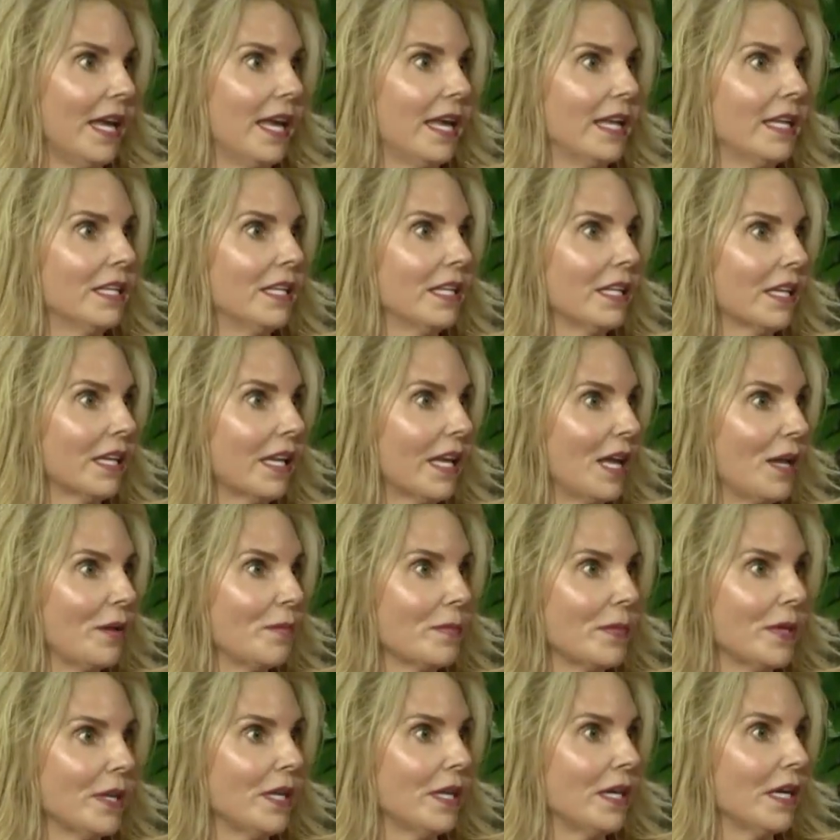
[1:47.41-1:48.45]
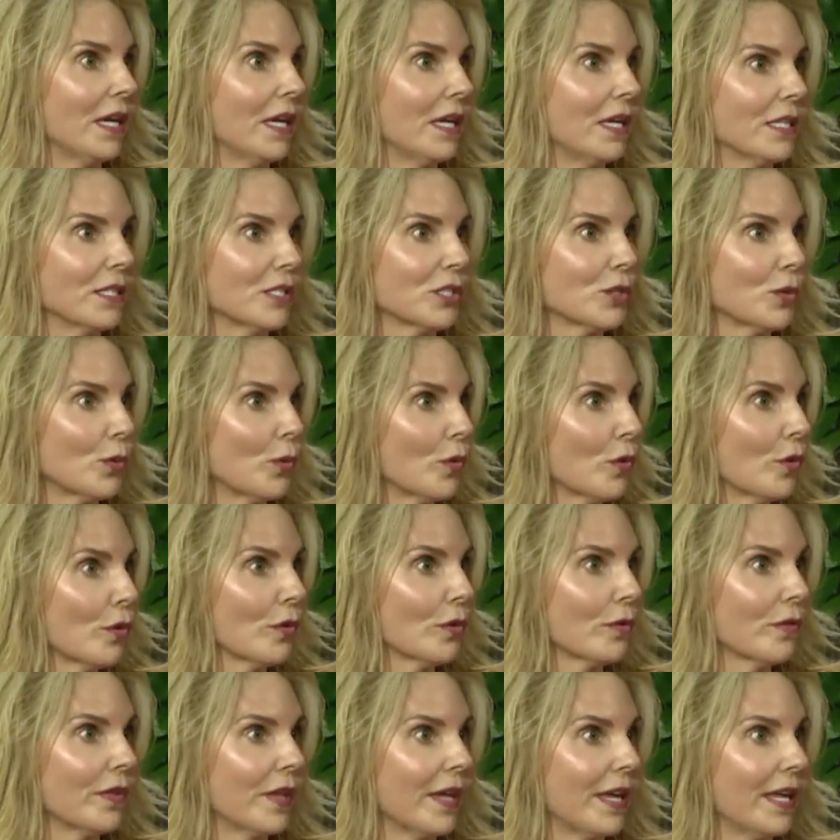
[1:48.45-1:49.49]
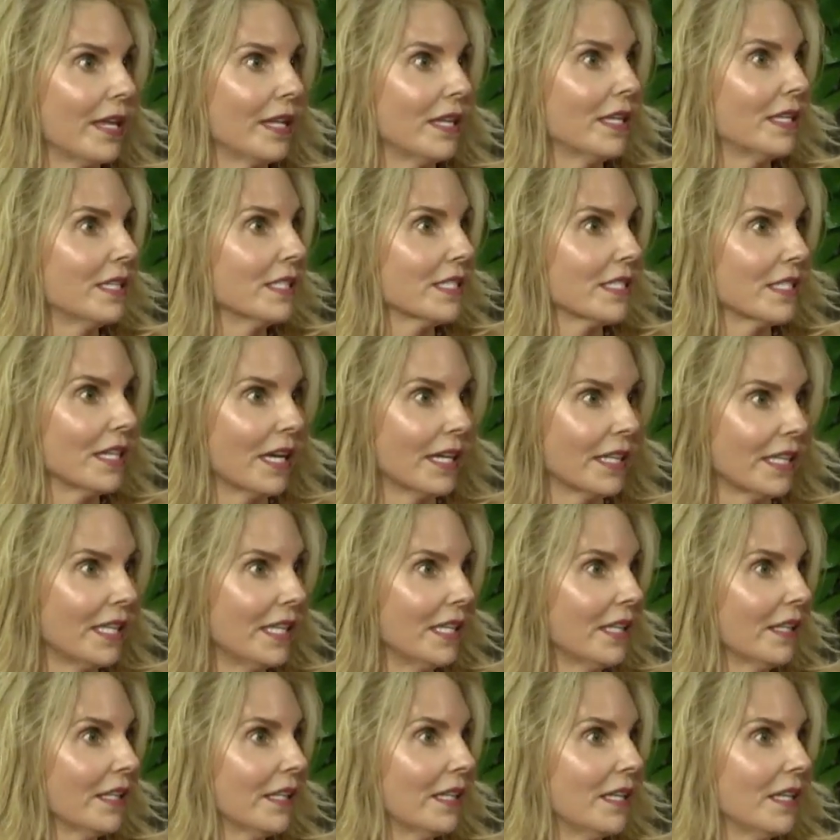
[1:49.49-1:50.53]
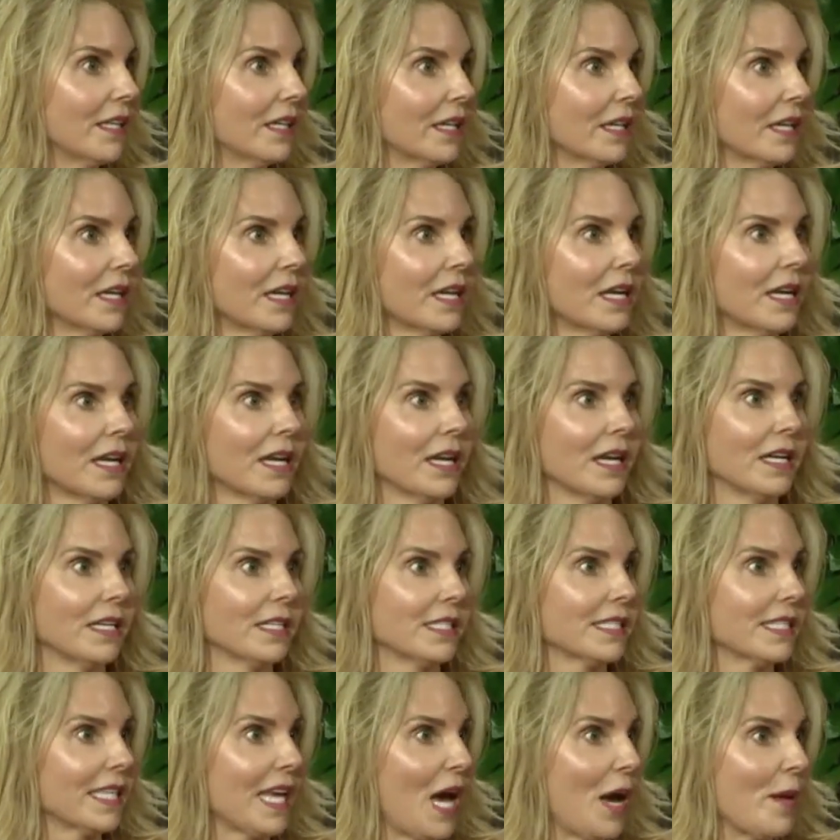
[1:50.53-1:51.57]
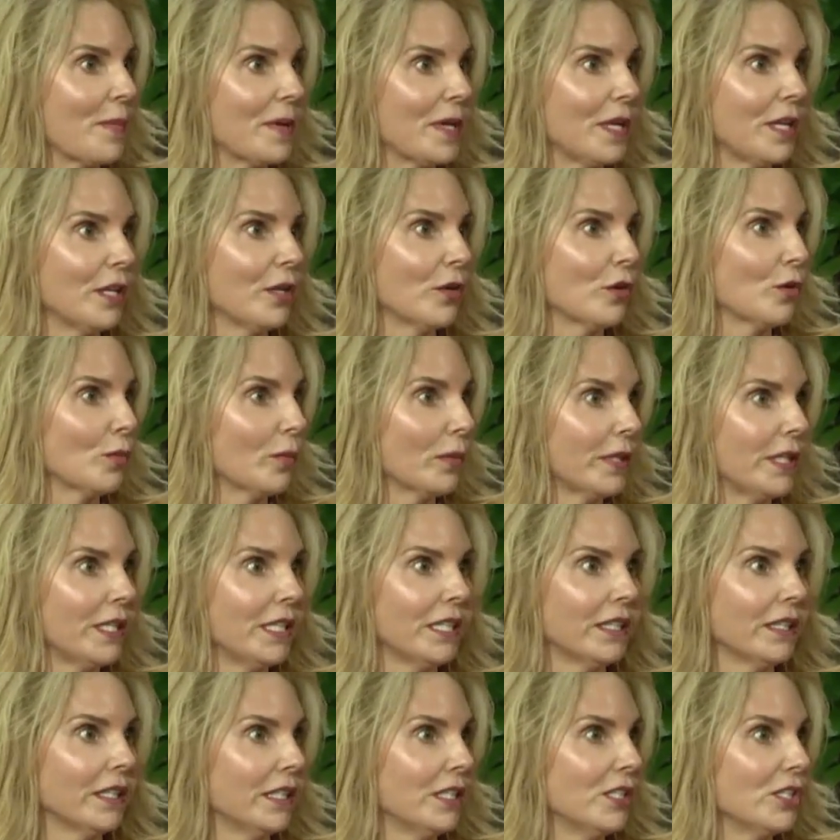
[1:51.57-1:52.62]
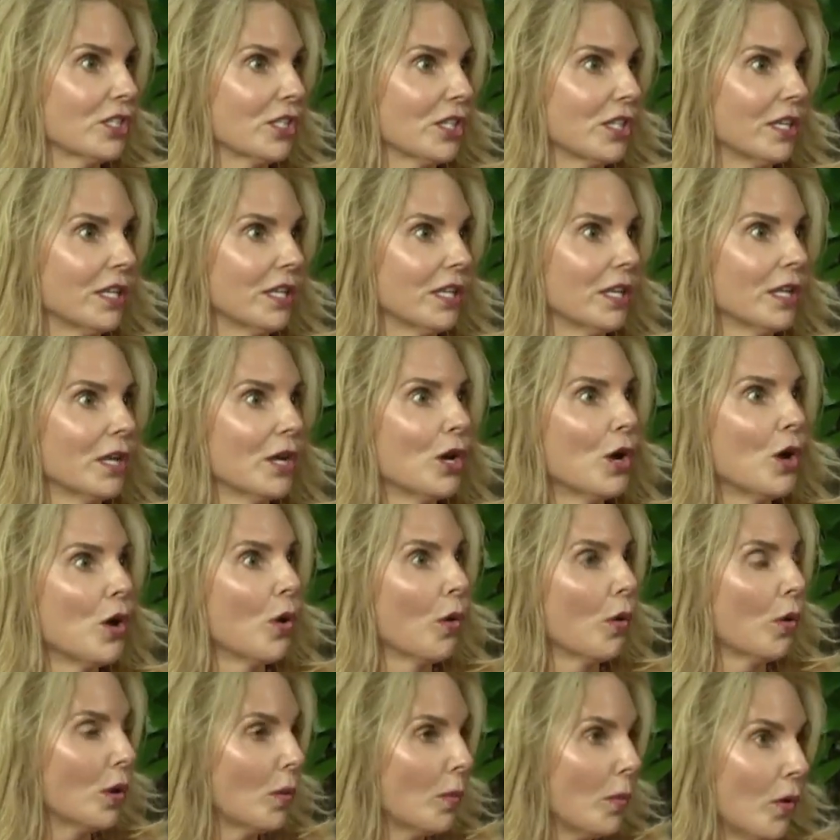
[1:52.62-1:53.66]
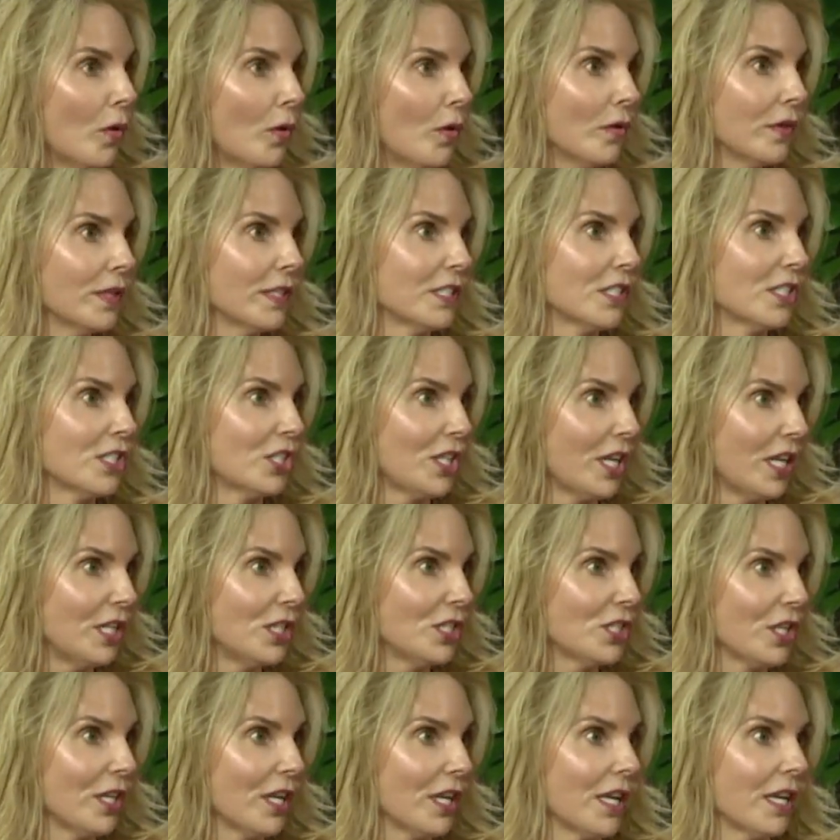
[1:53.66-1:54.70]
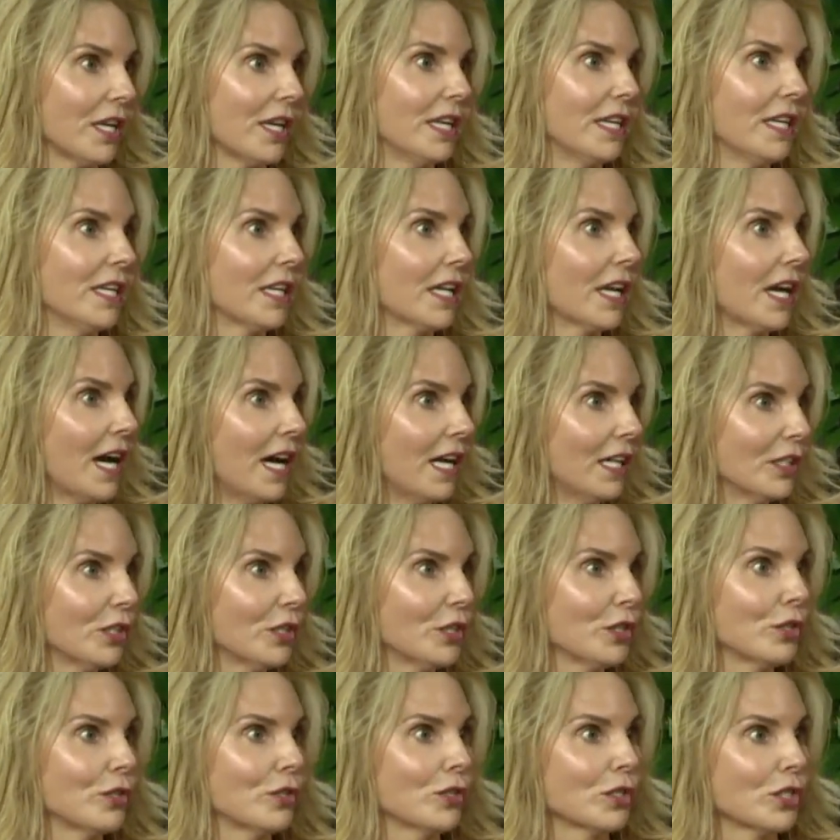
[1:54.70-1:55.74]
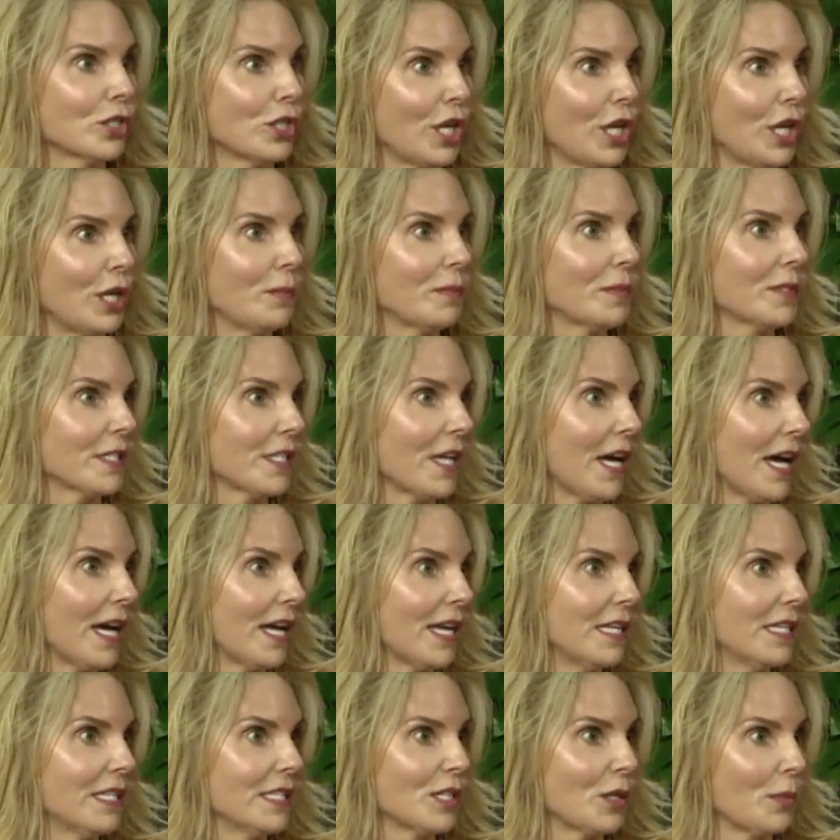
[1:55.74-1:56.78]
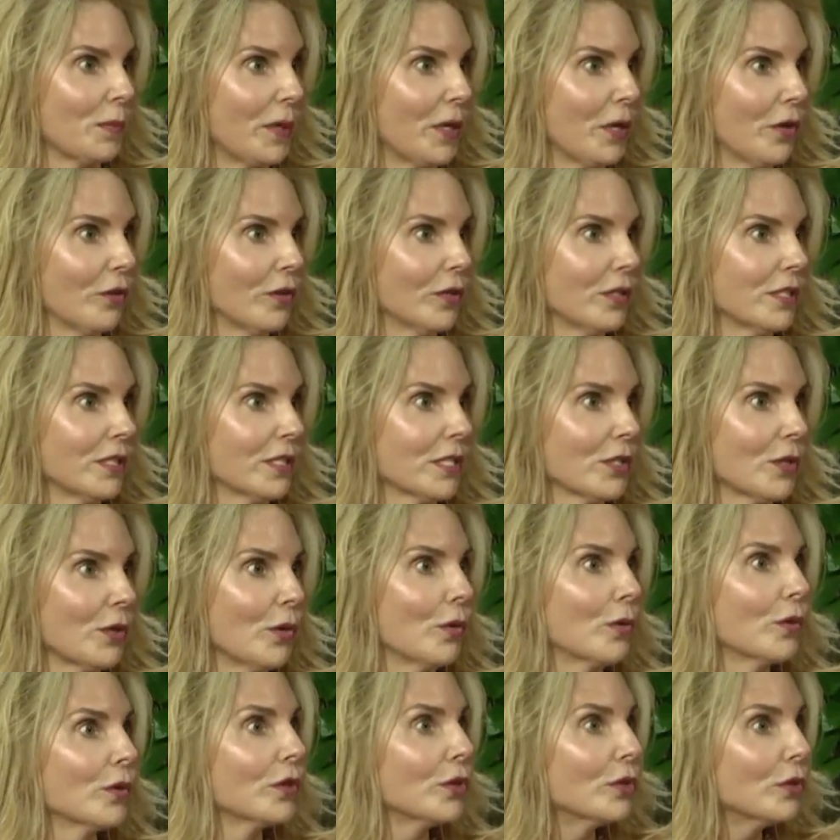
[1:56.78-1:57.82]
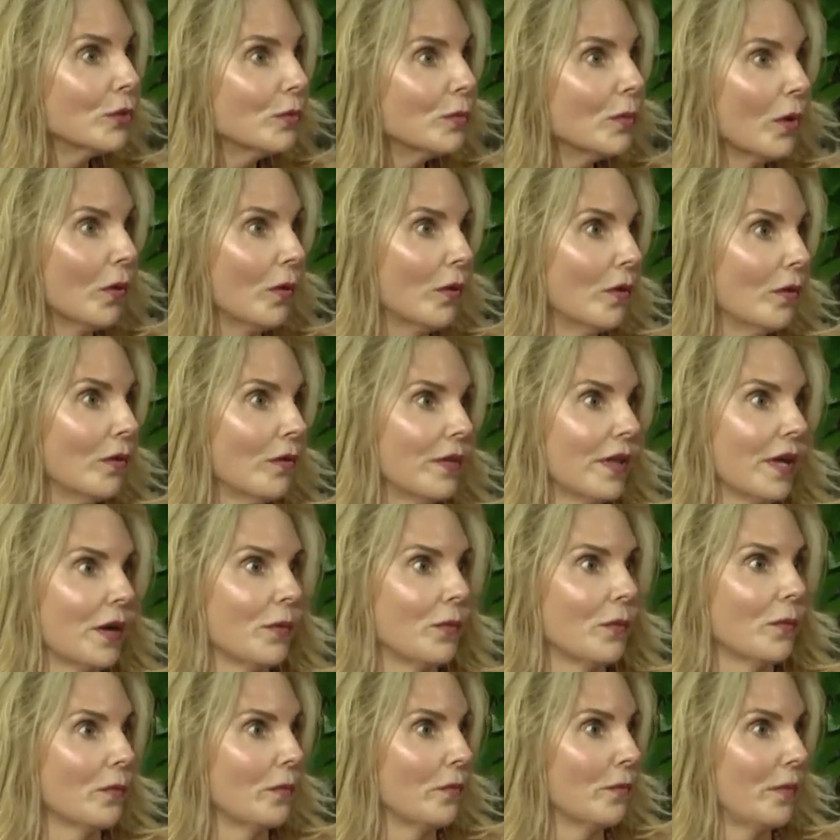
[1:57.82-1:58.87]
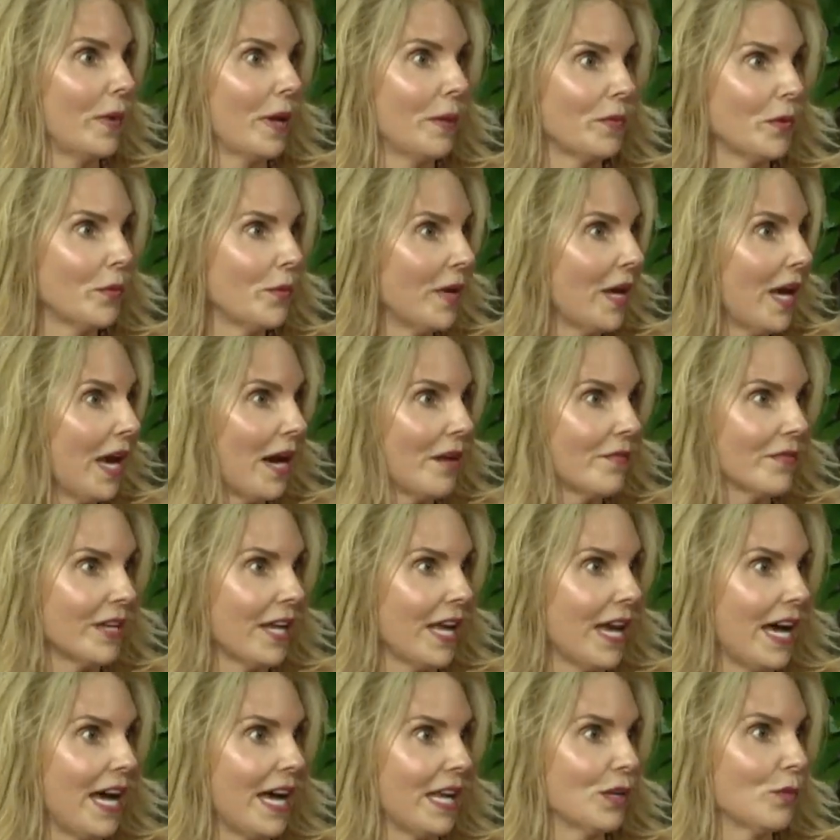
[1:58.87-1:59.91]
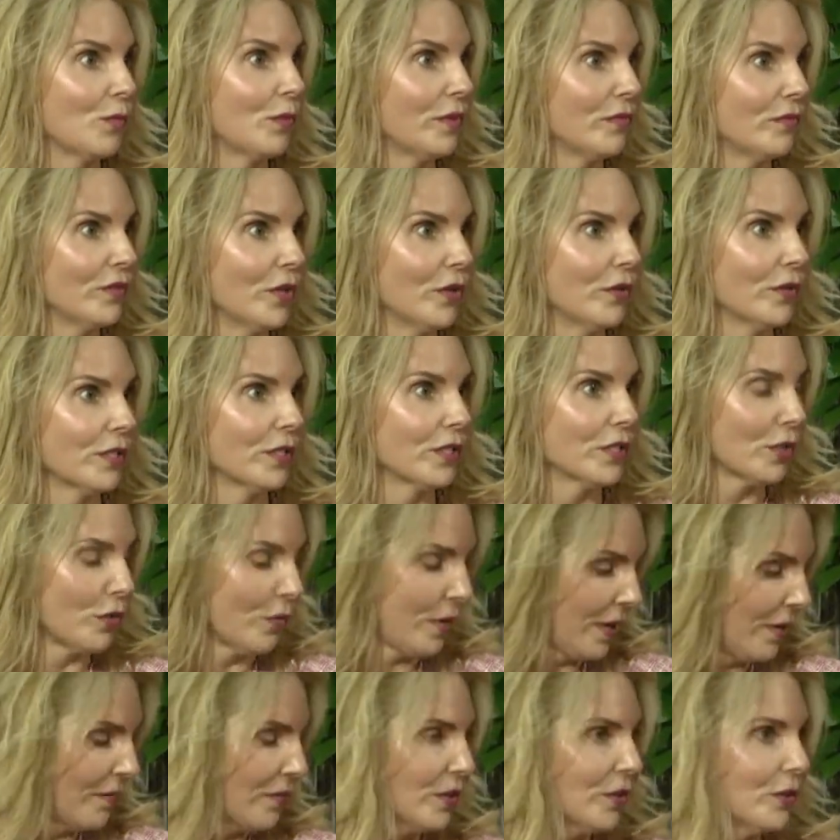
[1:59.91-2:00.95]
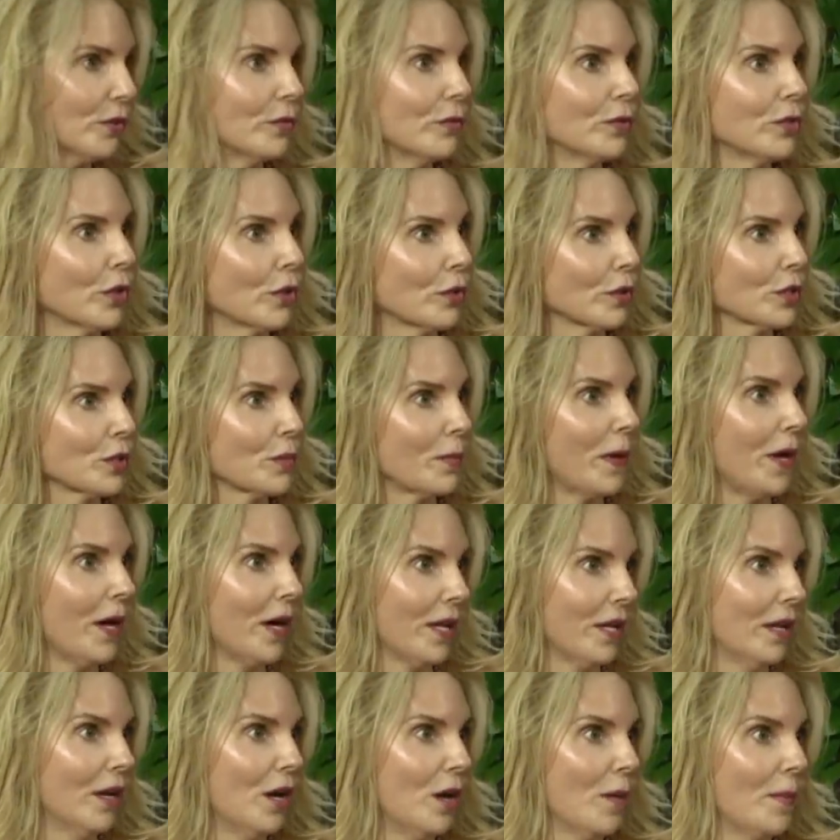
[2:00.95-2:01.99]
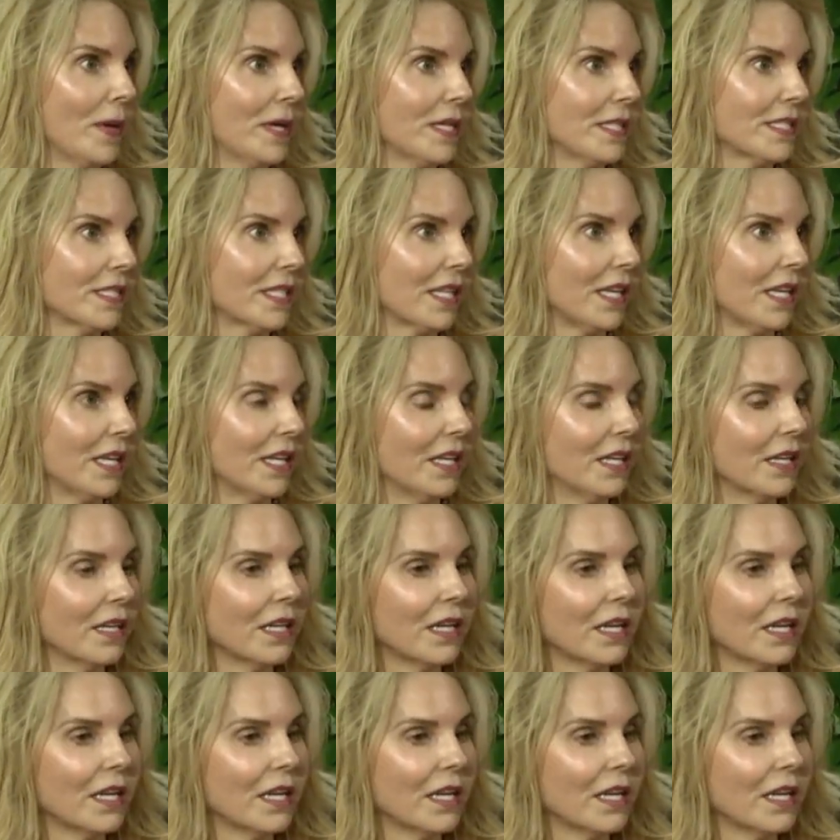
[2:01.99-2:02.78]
and it can be a sore that is not healing, a scabbing or bleeding lesion, or a mole that's changing in color, shape, size, appearance, or a new mole that maybe we haven't had and we've noticed, oh, I have a new dark spot mm -hmm. on mm-hmm. my skin.